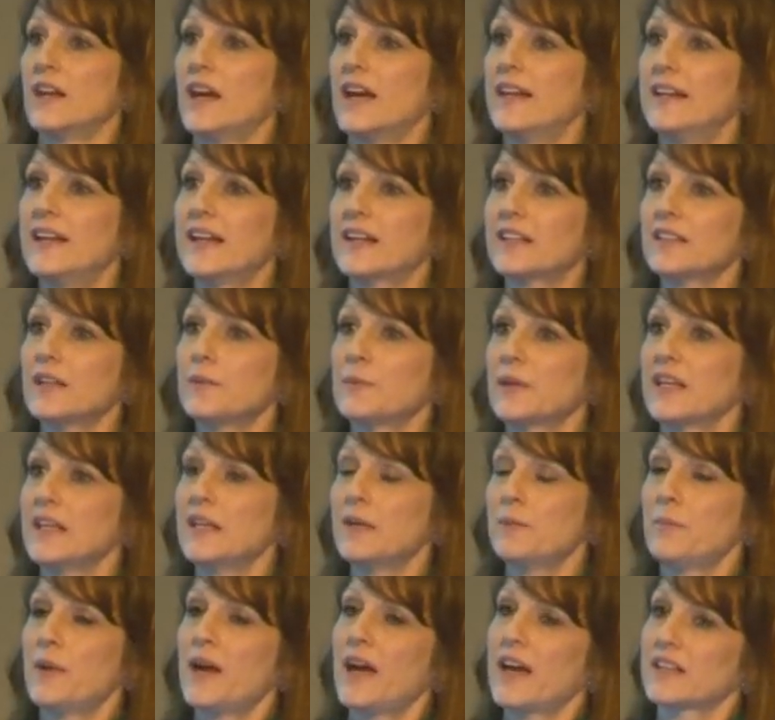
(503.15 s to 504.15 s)
An economic
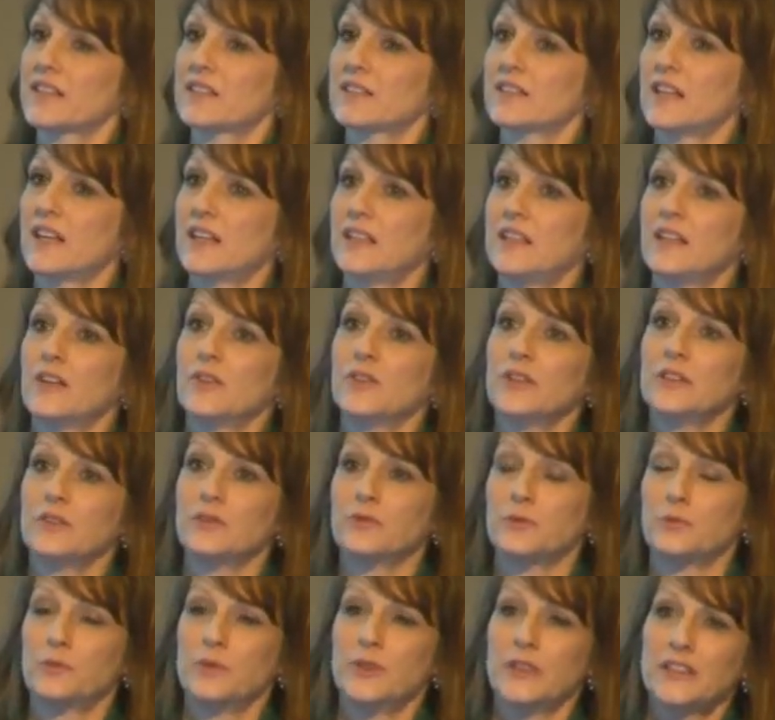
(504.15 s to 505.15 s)
impact study only
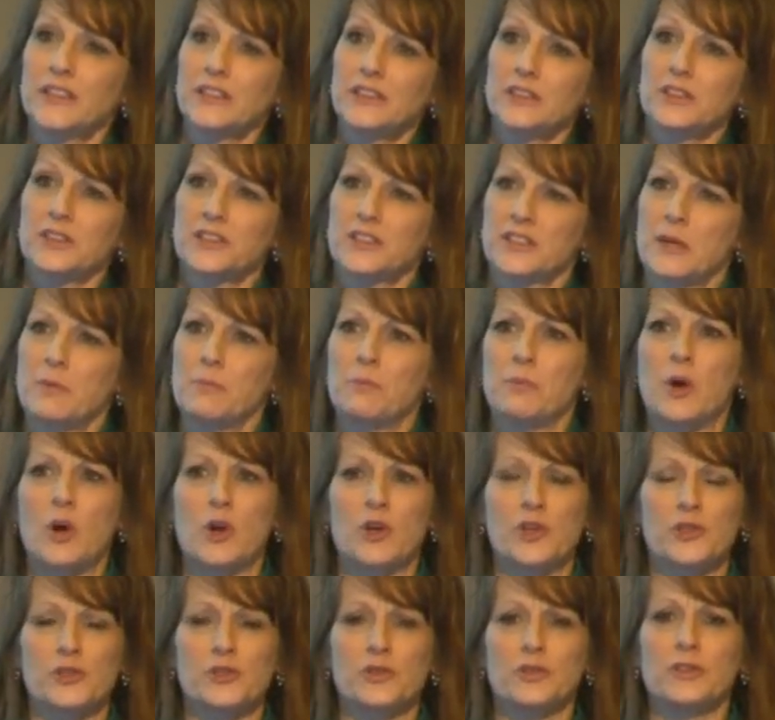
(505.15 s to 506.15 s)
really looks at
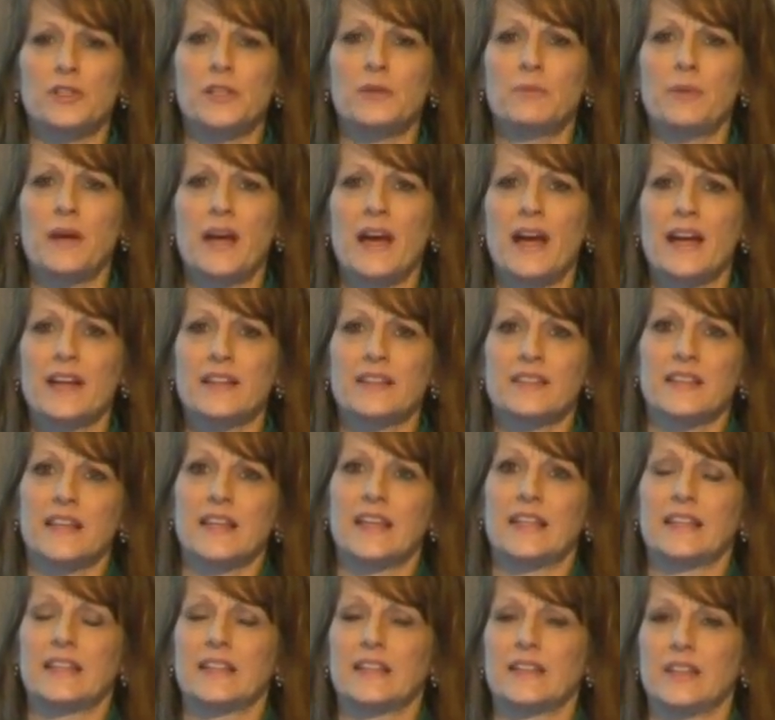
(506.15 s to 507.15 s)
marginal impacts,
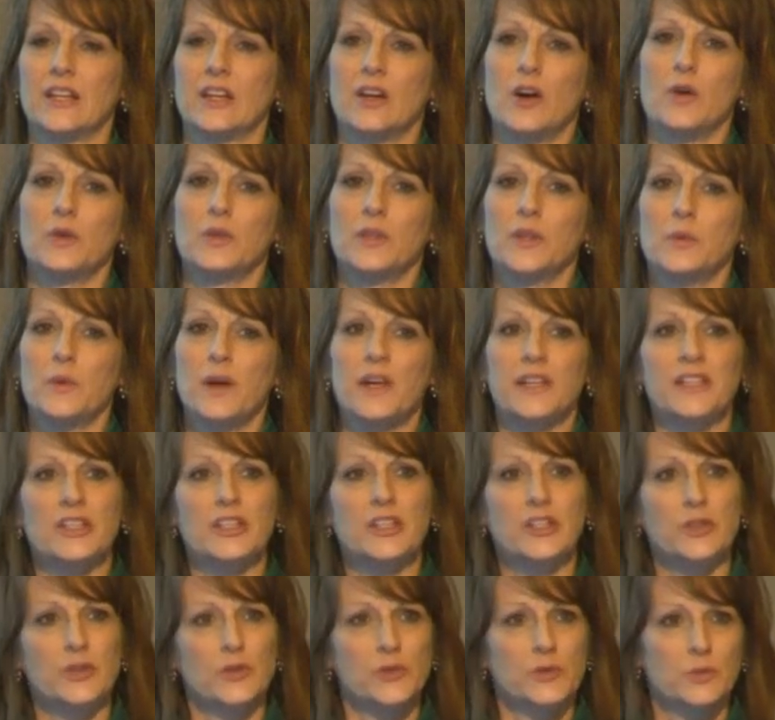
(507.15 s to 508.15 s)
and the only way to
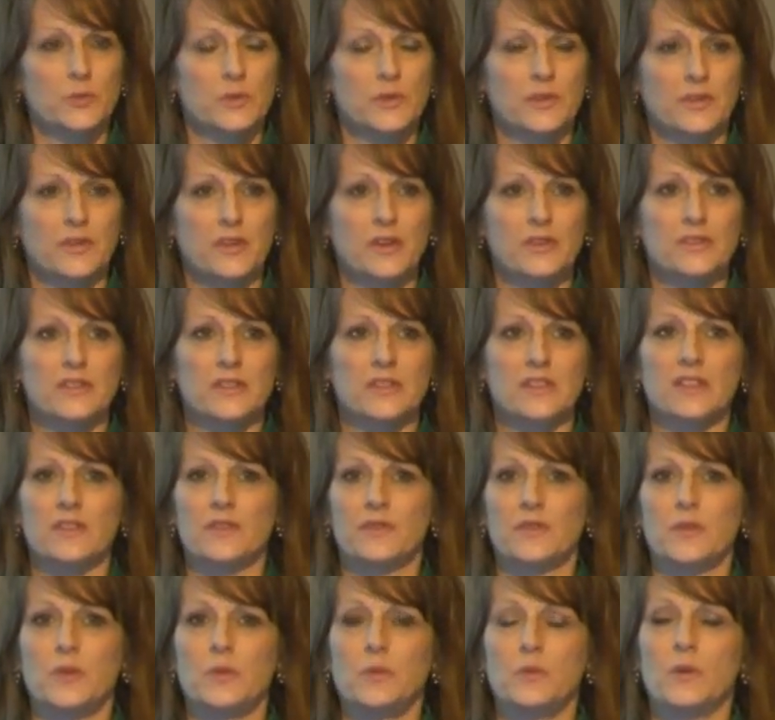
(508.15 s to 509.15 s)
use one of those is
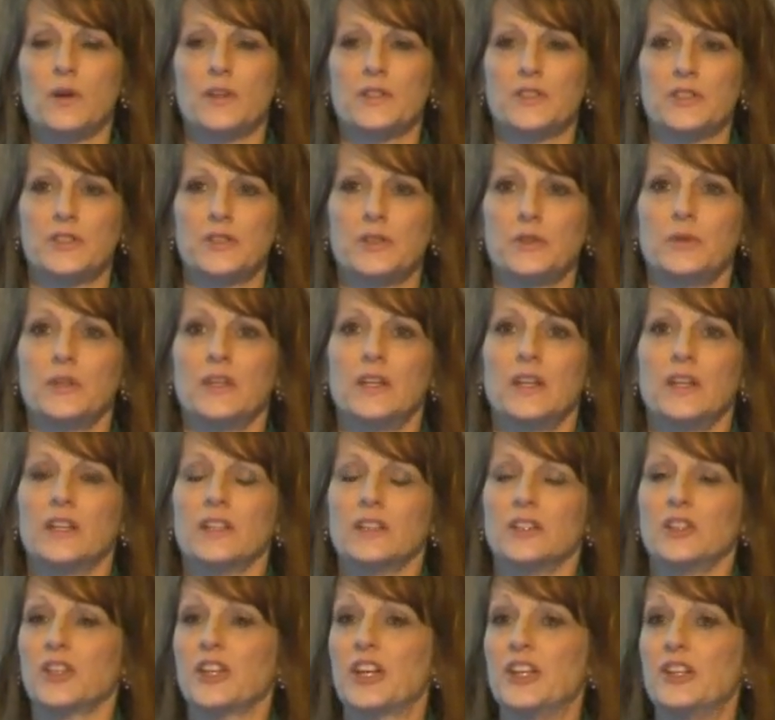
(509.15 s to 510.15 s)
if you want to
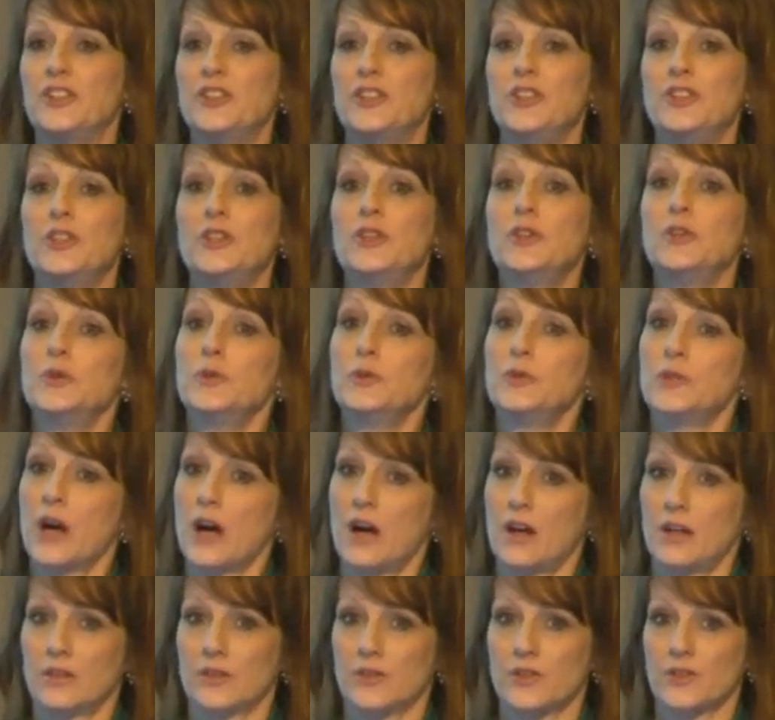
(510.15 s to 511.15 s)
look at new
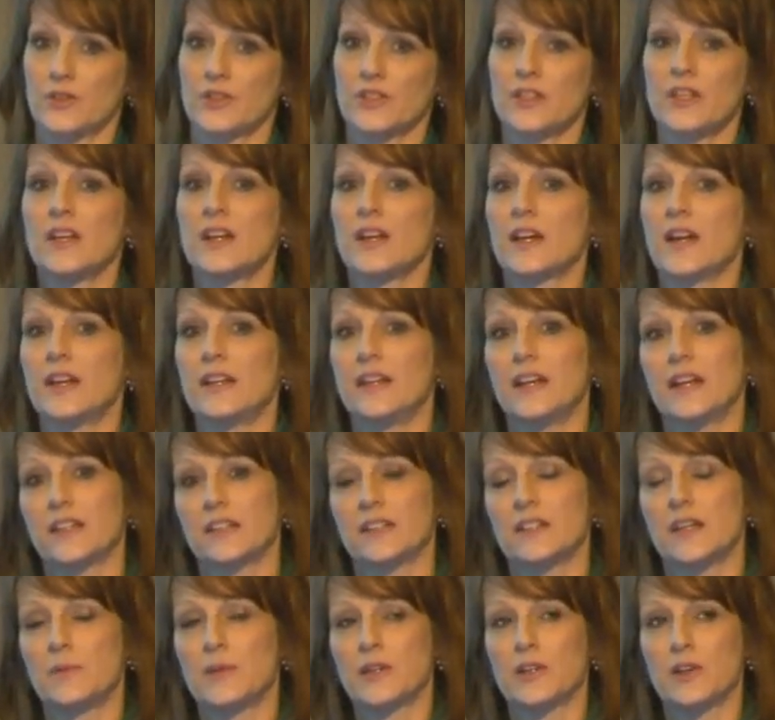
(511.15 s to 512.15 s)
dollars. An
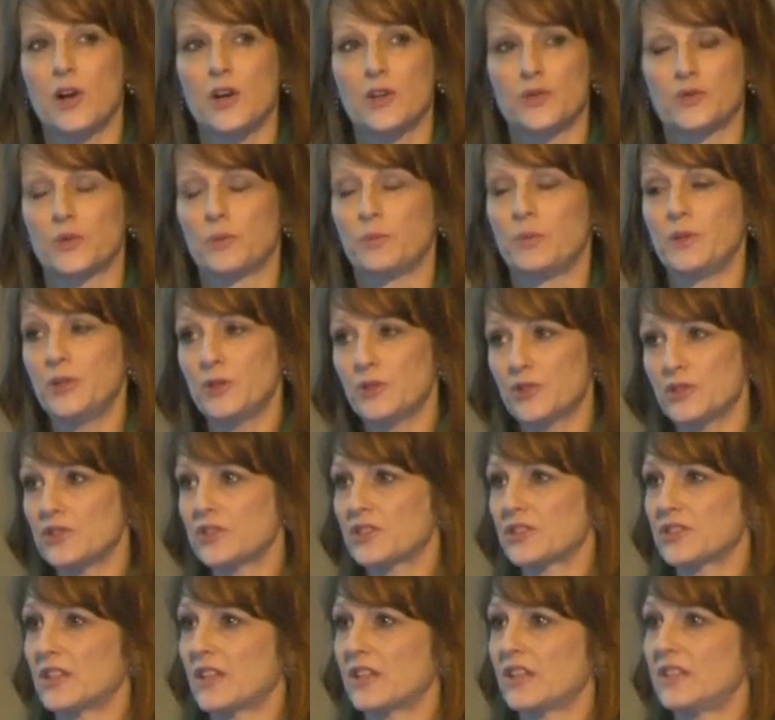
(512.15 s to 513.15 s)
economic
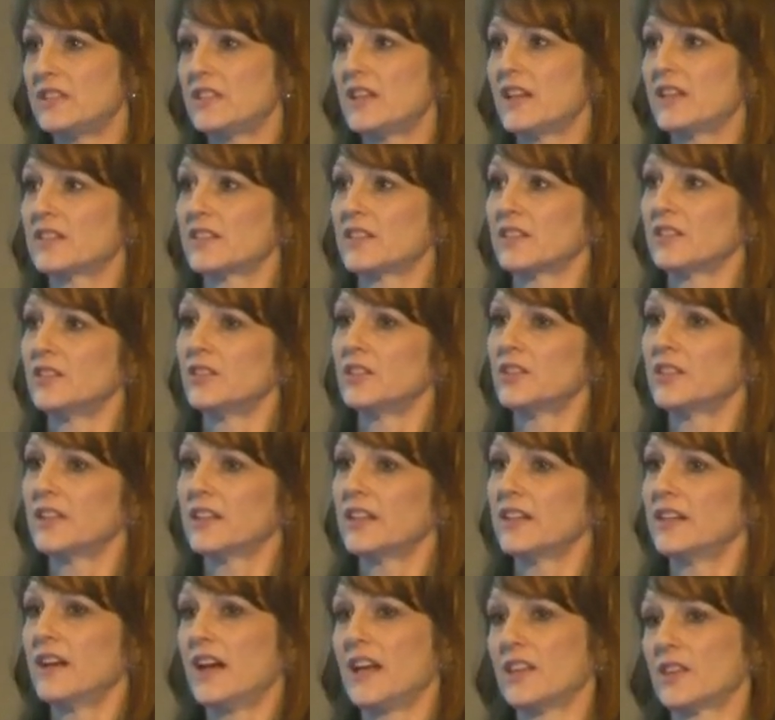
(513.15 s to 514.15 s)
contribution study takes a look
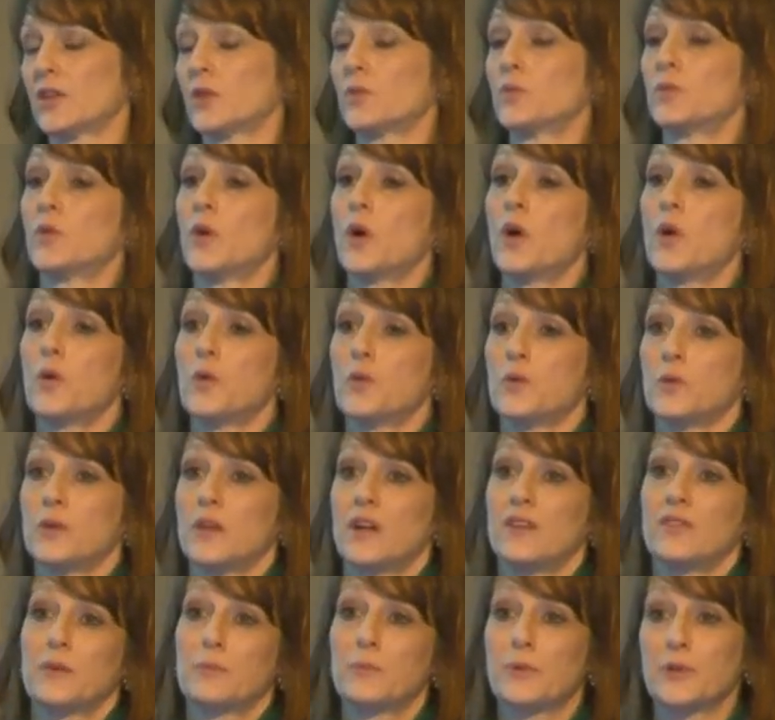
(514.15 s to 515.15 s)
at the
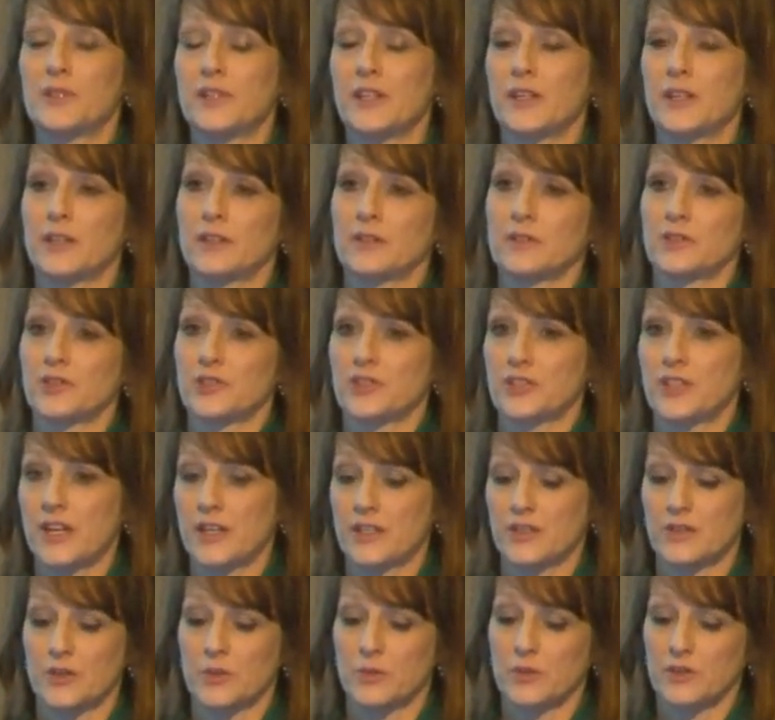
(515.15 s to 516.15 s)
role of a particular
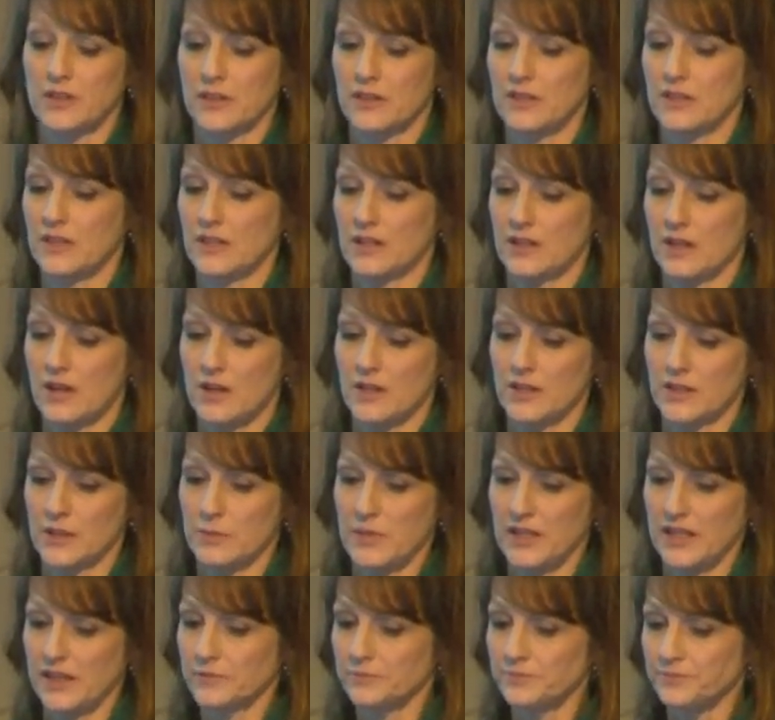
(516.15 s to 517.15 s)
sector within the
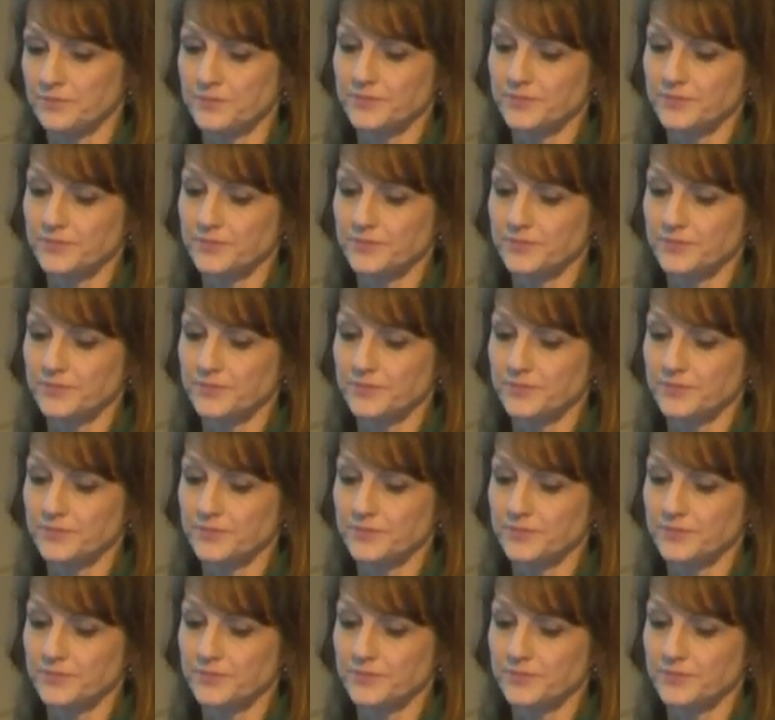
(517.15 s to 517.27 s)
economy.